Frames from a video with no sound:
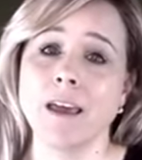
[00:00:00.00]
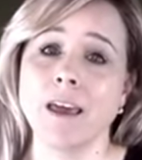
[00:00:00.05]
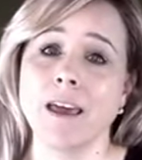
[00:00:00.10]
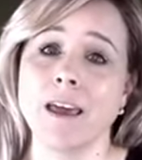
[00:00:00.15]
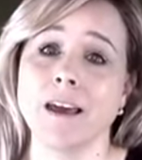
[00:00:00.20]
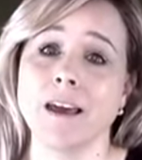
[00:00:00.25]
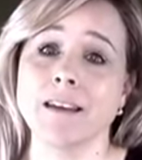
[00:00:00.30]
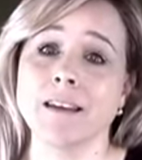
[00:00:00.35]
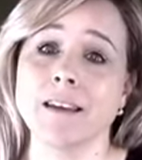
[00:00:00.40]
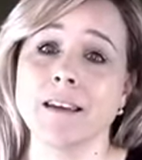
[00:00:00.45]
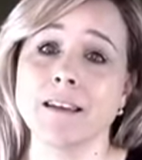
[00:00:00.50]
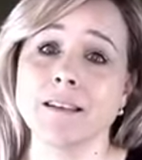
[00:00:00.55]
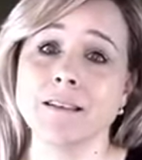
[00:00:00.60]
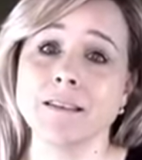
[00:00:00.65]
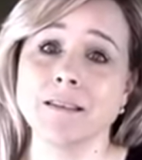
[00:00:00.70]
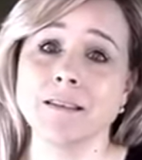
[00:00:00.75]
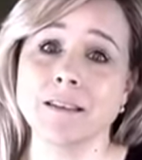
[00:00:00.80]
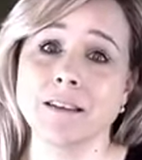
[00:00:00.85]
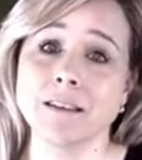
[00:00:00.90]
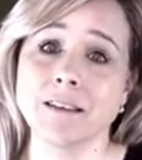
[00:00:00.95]
And
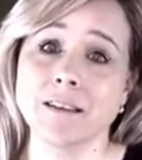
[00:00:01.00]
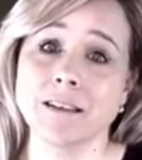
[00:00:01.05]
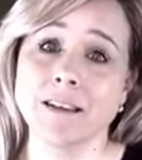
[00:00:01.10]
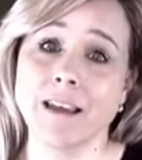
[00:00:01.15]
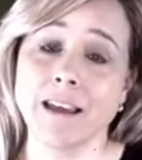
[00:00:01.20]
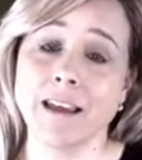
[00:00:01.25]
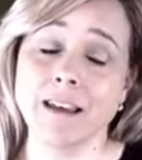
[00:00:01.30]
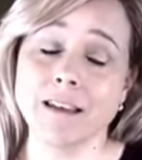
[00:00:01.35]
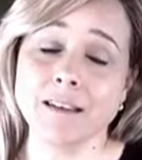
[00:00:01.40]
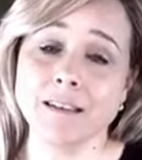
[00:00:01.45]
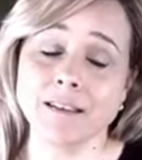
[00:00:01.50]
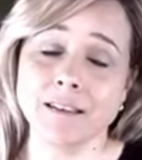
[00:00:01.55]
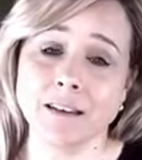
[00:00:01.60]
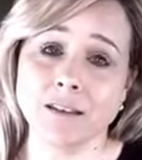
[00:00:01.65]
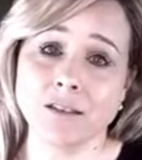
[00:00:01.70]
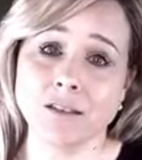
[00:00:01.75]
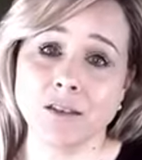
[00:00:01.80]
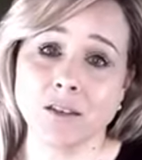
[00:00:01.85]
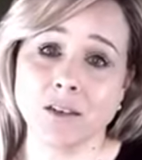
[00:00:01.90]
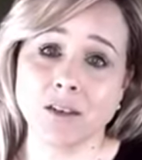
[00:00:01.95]
his
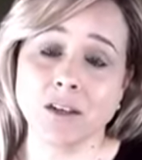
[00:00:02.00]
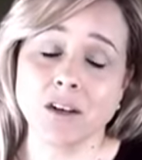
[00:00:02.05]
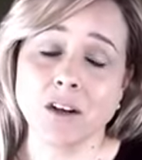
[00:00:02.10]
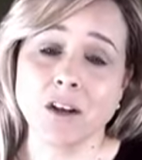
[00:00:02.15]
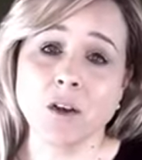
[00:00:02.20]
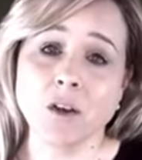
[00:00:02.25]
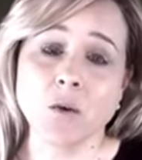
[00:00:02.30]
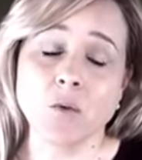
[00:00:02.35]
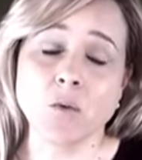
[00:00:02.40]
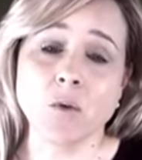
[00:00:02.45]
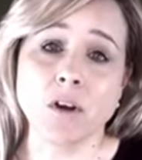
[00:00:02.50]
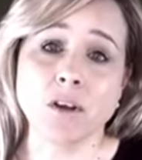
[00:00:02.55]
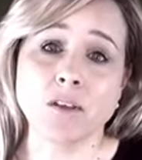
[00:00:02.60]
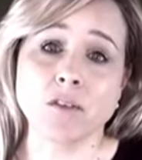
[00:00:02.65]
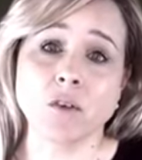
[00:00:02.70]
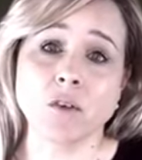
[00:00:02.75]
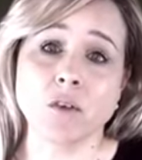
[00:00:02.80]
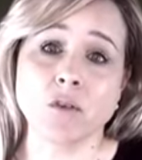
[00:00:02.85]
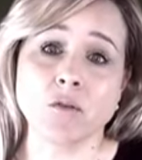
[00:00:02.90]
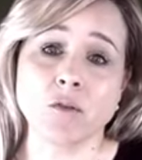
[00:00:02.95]
ancestor
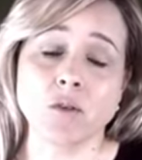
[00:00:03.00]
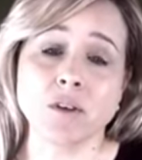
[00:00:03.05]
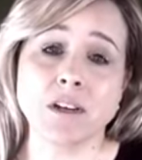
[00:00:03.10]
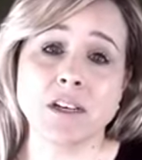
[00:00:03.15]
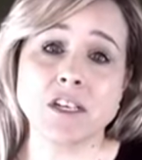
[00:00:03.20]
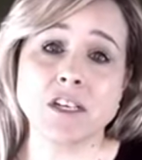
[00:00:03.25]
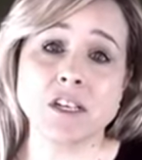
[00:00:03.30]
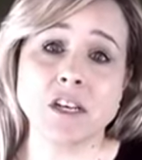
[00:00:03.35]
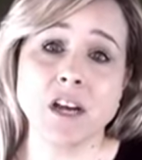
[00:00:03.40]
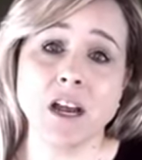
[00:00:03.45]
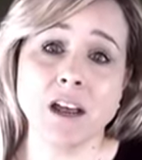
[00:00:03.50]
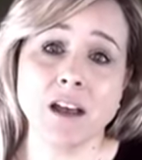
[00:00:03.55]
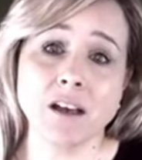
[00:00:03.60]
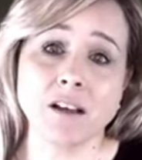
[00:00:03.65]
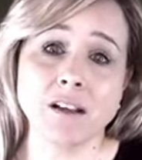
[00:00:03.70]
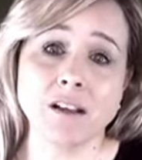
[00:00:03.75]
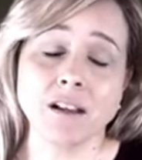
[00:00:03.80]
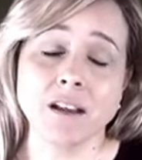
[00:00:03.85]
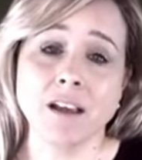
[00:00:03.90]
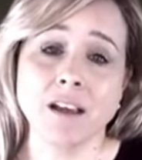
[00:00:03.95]
was thrown in
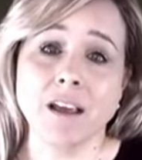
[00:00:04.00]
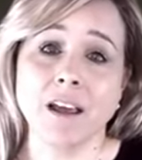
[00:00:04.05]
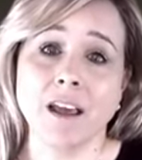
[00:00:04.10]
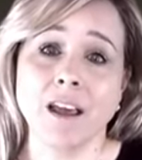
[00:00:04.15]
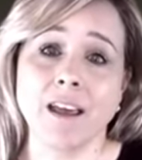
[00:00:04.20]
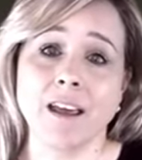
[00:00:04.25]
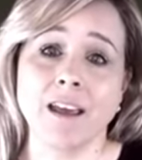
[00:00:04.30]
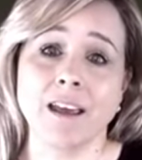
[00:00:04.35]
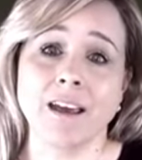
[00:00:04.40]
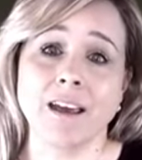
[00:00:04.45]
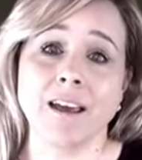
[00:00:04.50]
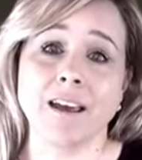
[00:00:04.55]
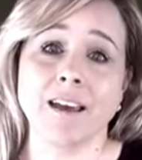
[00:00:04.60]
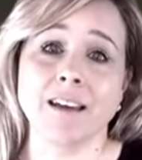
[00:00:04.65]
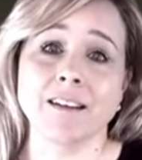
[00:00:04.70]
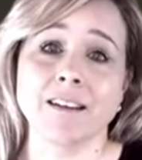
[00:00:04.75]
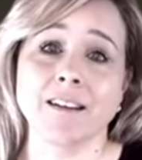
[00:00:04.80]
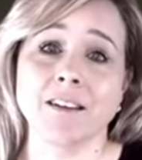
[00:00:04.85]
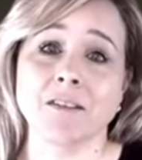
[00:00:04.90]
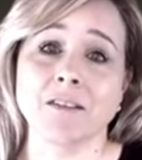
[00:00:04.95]
jail
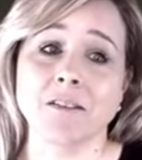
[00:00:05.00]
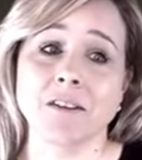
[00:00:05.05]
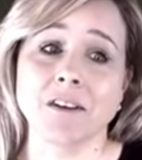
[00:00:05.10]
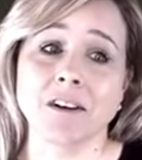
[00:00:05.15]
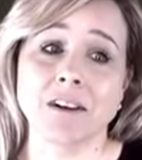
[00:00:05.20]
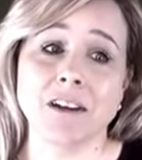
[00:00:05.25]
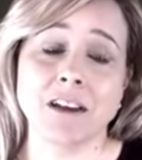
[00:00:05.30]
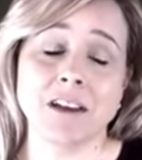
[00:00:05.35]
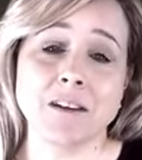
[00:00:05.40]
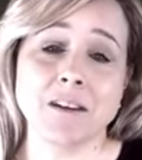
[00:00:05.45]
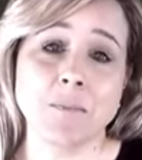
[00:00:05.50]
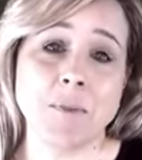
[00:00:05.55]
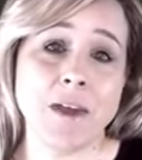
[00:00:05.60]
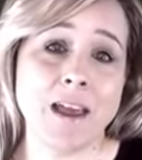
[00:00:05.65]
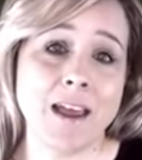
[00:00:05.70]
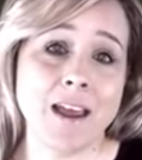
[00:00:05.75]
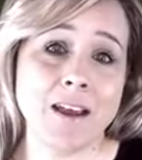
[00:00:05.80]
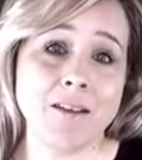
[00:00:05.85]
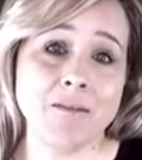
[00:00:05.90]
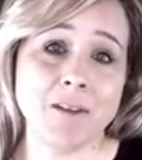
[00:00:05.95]
and there were he had to
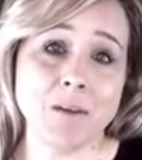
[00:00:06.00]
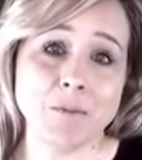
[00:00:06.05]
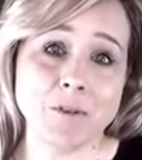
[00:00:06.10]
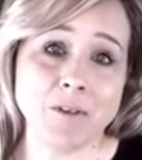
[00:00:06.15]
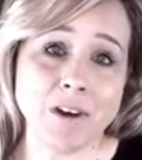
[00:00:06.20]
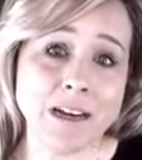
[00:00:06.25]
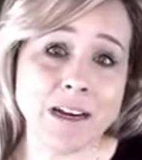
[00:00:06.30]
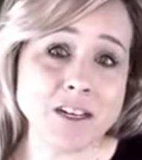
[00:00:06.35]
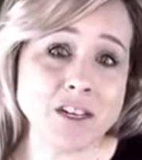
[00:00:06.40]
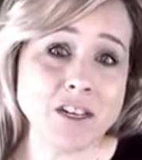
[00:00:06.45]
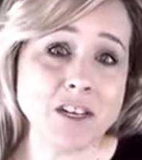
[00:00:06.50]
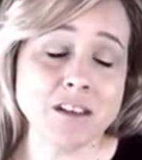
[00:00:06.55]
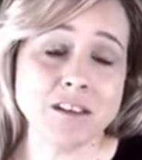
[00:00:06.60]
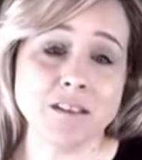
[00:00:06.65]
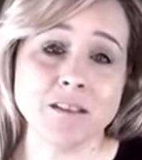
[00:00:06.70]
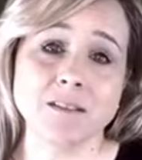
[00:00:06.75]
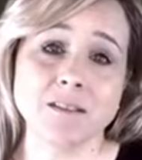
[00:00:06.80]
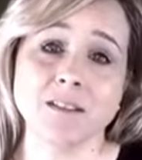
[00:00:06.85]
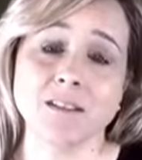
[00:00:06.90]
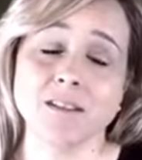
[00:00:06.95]
pay
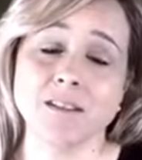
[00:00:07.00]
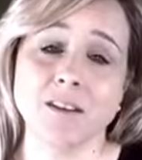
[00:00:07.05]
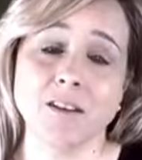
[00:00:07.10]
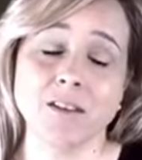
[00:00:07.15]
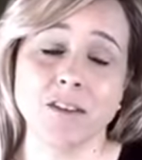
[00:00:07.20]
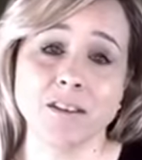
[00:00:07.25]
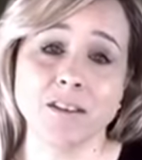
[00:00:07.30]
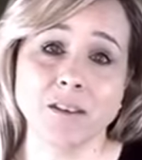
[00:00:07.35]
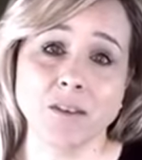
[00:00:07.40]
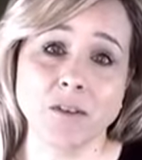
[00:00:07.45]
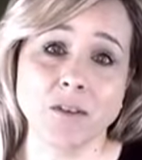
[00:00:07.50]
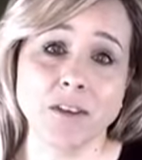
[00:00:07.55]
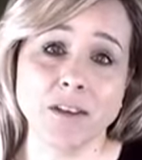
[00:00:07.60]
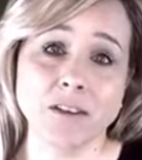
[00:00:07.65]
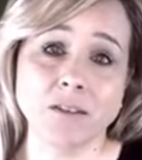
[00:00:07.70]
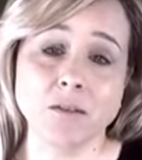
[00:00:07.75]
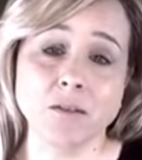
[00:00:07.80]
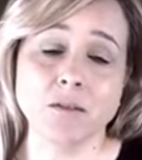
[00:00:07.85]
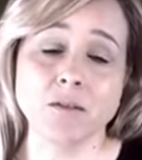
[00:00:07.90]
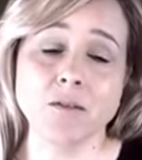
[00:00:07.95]
reparations and all these other
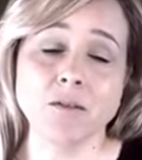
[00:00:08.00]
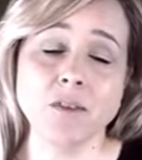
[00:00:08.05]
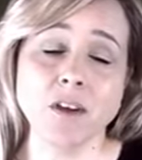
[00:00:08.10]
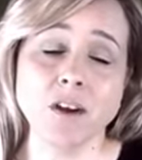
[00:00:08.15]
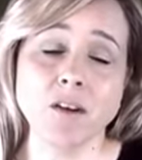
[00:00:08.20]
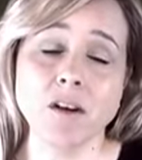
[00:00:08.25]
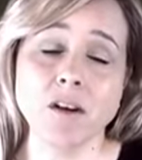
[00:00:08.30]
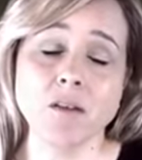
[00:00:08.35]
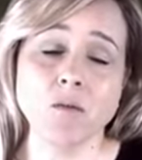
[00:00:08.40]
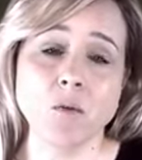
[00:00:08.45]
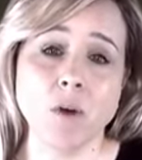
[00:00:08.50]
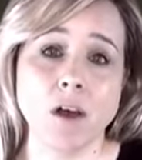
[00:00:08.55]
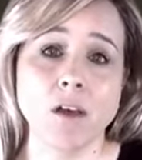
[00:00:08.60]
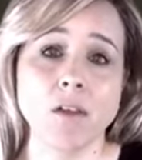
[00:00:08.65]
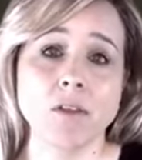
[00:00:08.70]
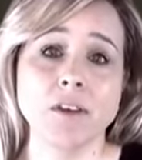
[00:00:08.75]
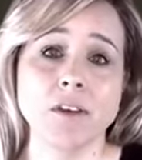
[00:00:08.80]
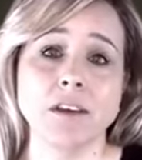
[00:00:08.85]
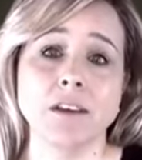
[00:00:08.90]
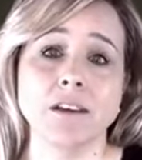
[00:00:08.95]
things. He was a very
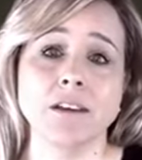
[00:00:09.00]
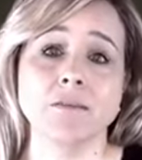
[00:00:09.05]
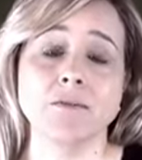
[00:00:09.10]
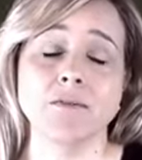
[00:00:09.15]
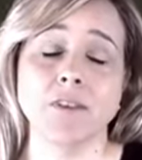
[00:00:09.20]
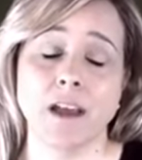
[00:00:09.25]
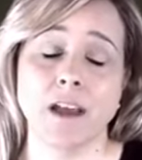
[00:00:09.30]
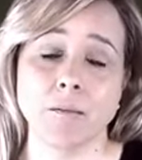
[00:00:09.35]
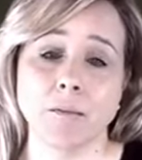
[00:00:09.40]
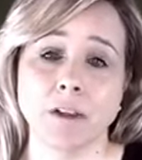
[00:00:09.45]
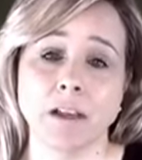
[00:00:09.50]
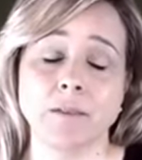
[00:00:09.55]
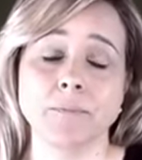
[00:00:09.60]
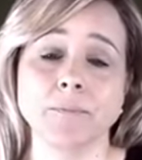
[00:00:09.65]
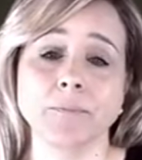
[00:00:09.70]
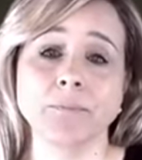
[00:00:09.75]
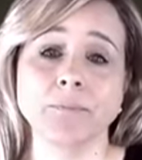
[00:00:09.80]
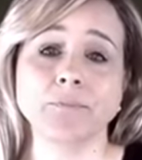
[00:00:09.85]
wealthy family.